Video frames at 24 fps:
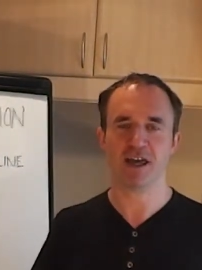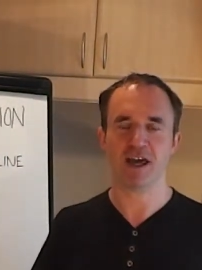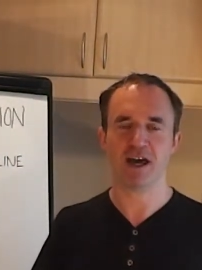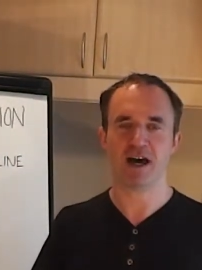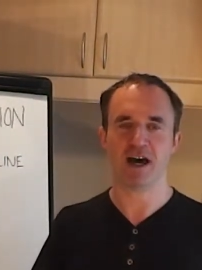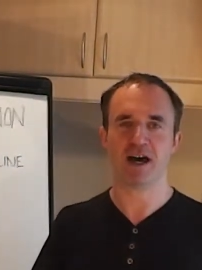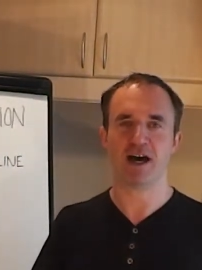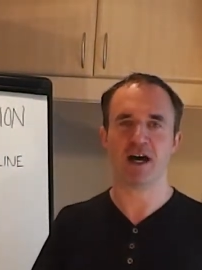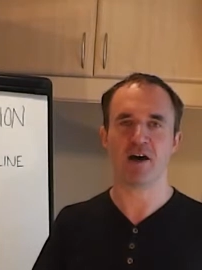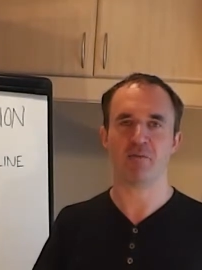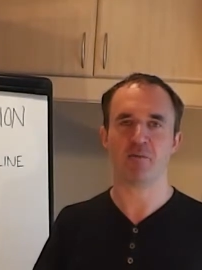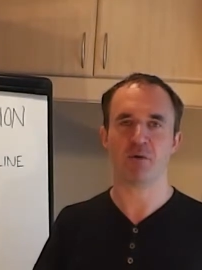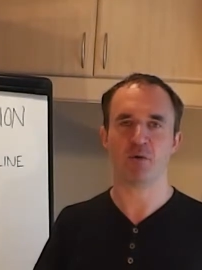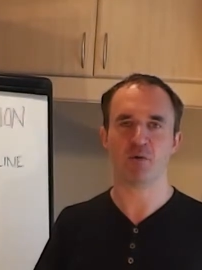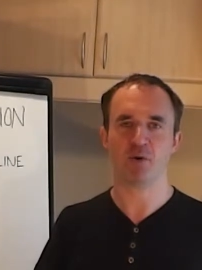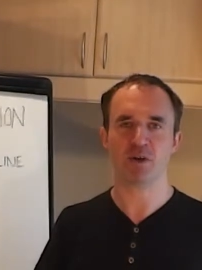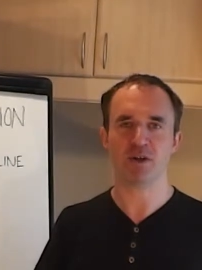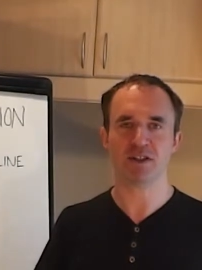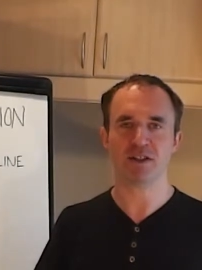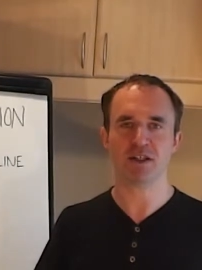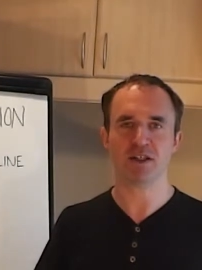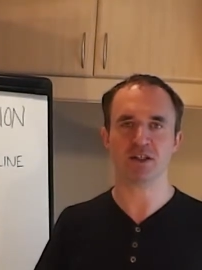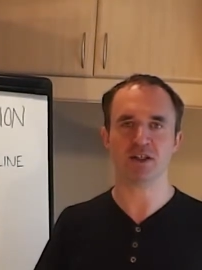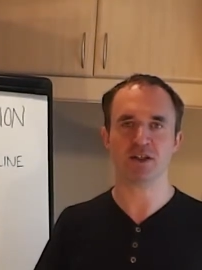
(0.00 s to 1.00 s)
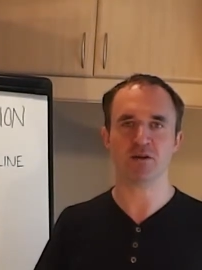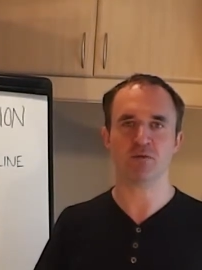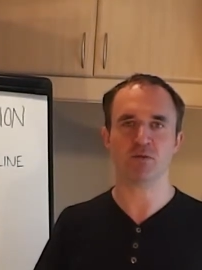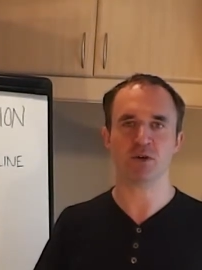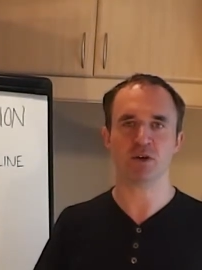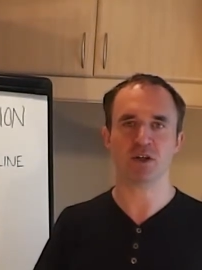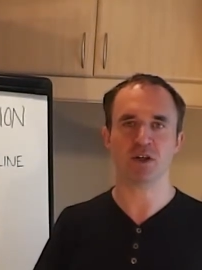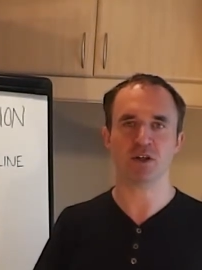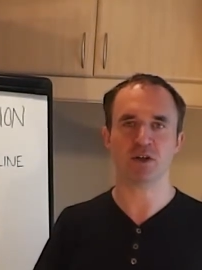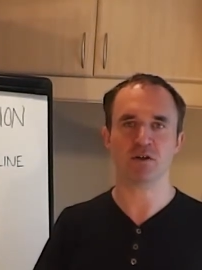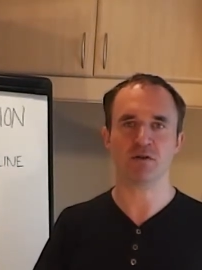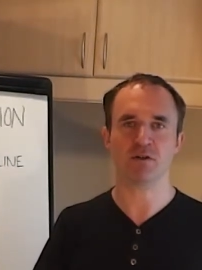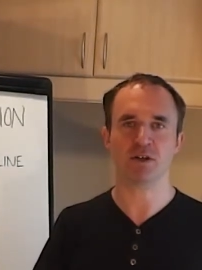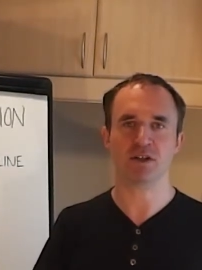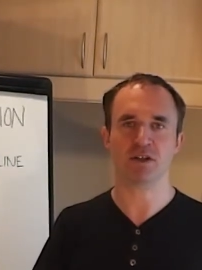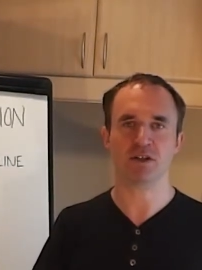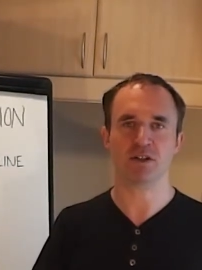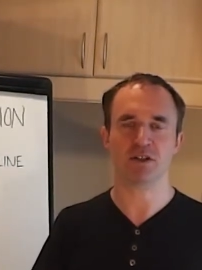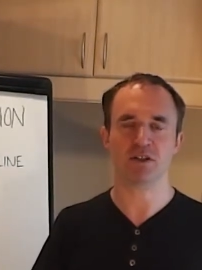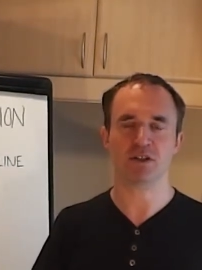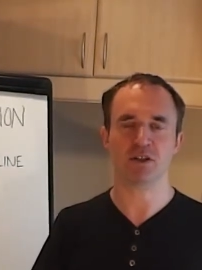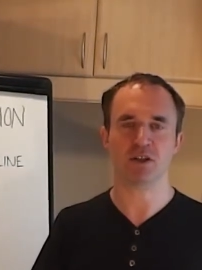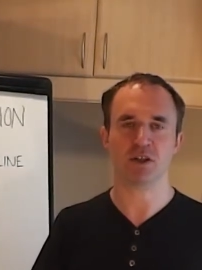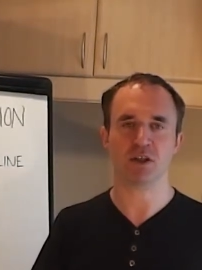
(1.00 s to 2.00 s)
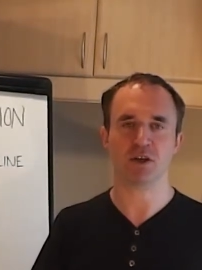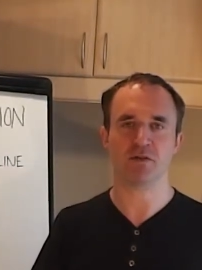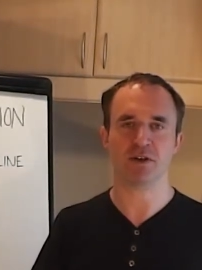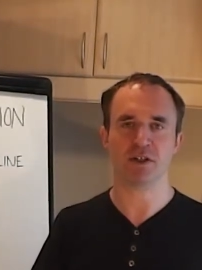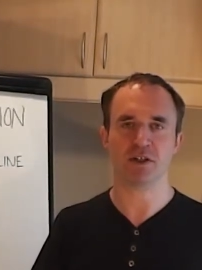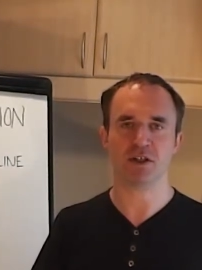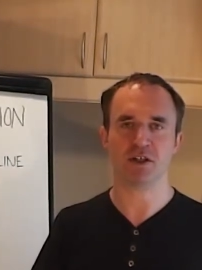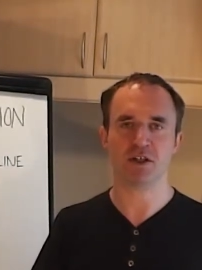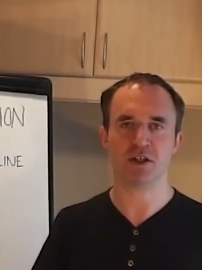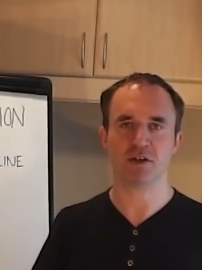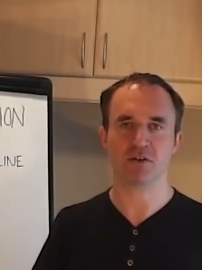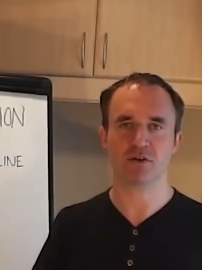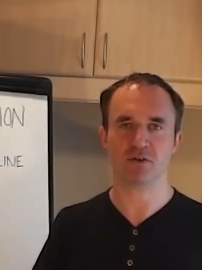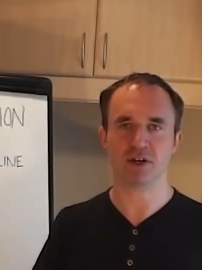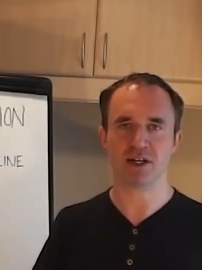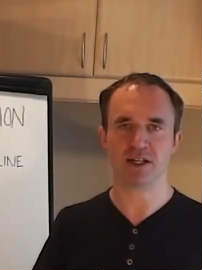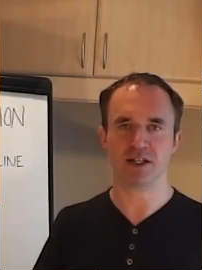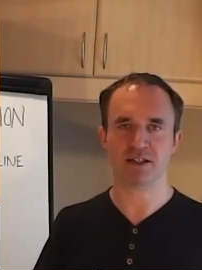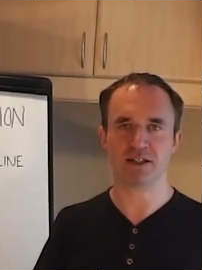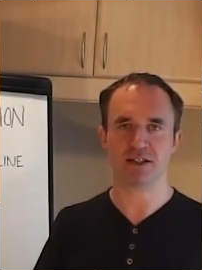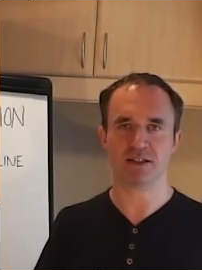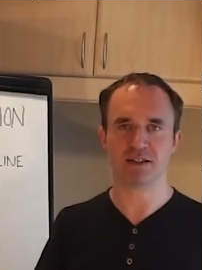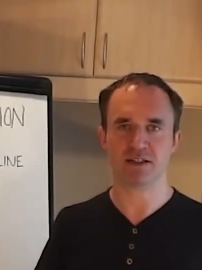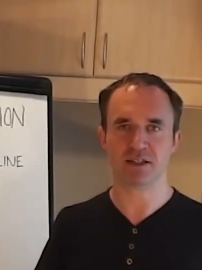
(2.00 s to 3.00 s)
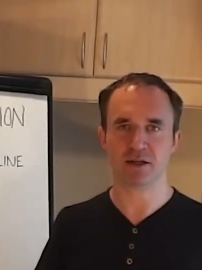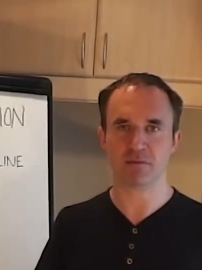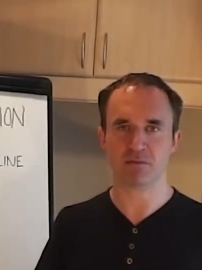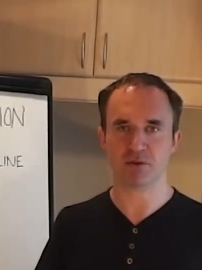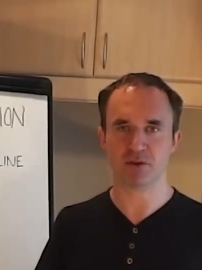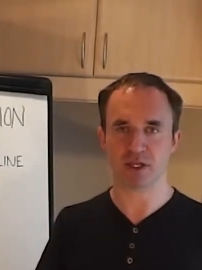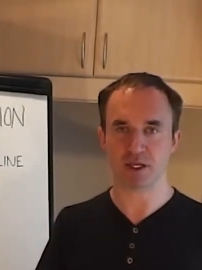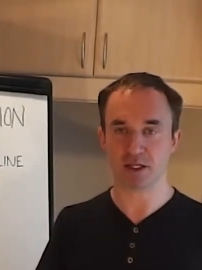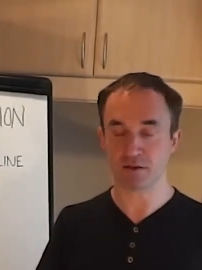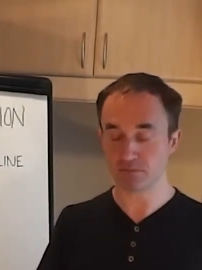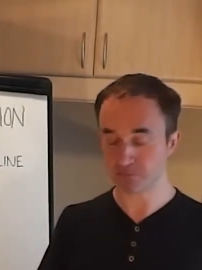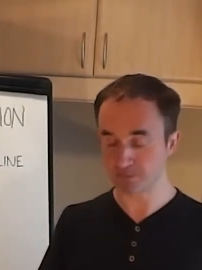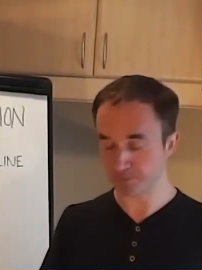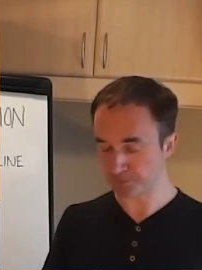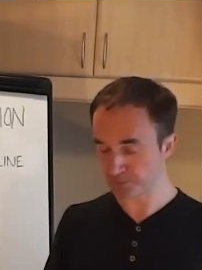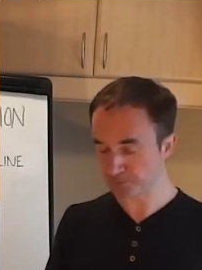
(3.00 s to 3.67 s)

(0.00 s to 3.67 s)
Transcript: but what you're doing is that you've actually created something